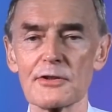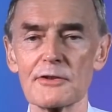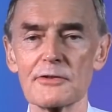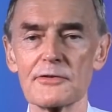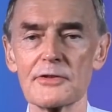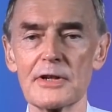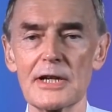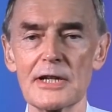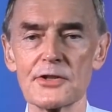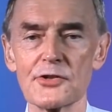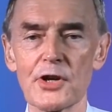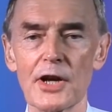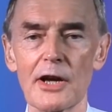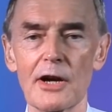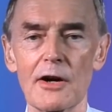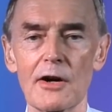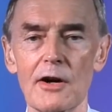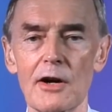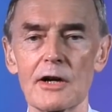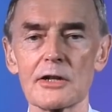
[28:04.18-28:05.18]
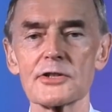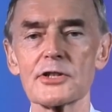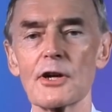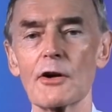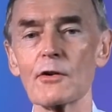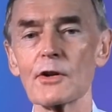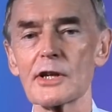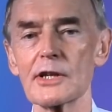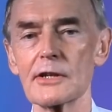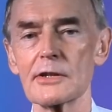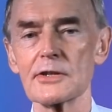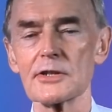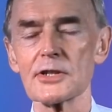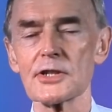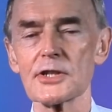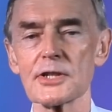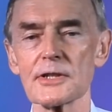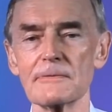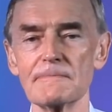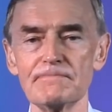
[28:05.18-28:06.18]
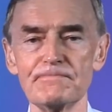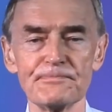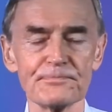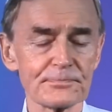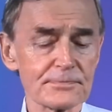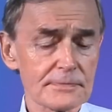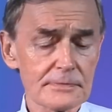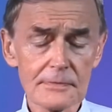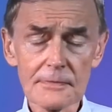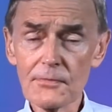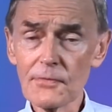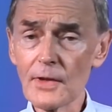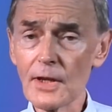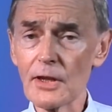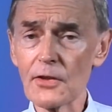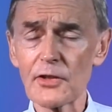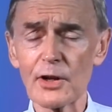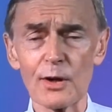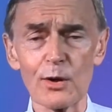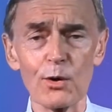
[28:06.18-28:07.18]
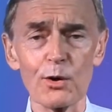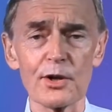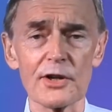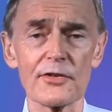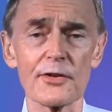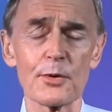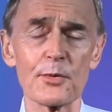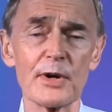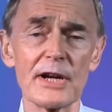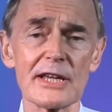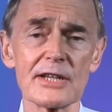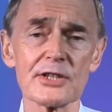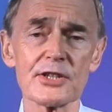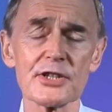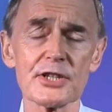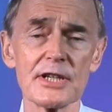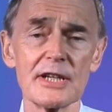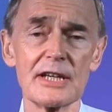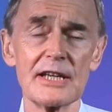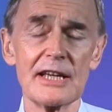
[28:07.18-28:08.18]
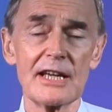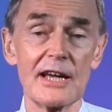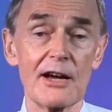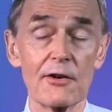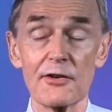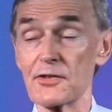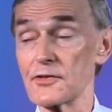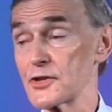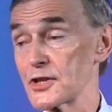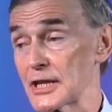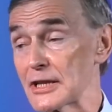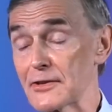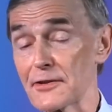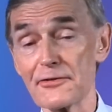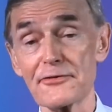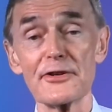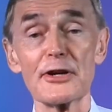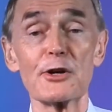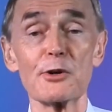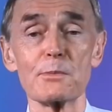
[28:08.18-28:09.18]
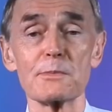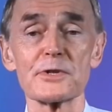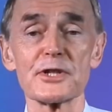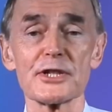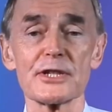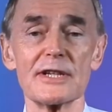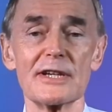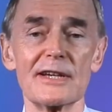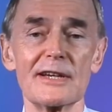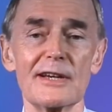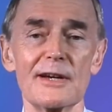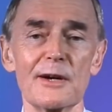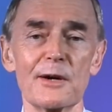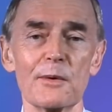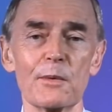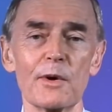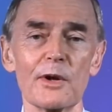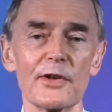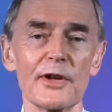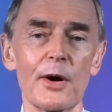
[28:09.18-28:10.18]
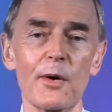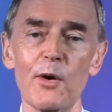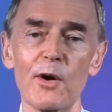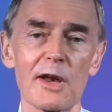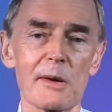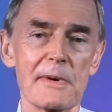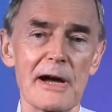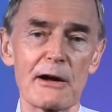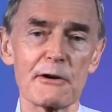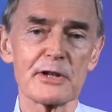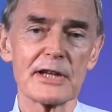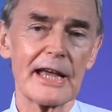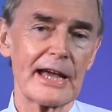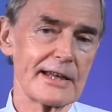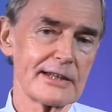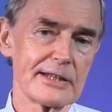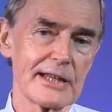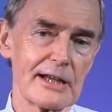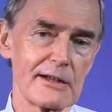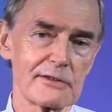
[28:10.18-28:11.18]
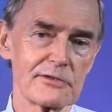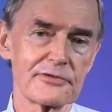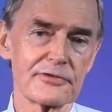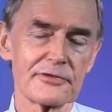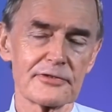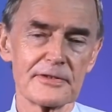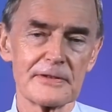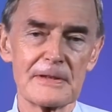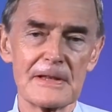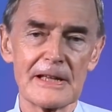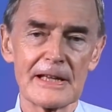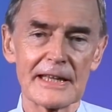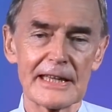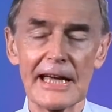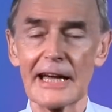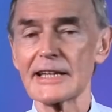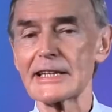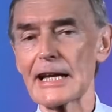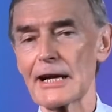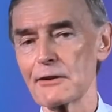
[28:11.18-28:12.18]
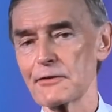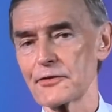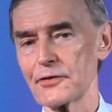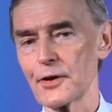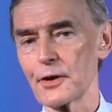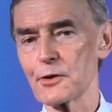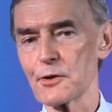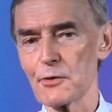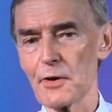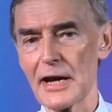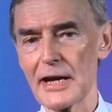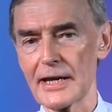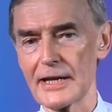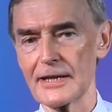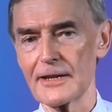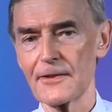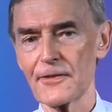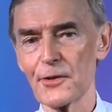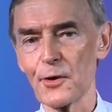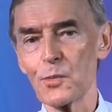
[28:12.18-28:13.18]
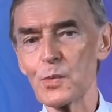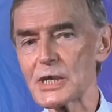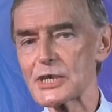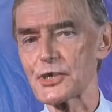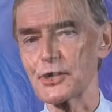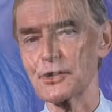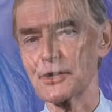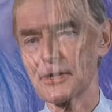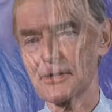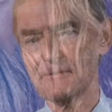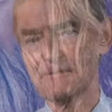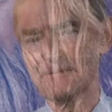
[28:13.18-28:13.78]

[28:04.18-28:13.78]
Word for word: of J.R.R. Tolkien's The Lord of the Rings, or you've seen the films, will know all about Gandalf Gandalf the Grey, the wizard.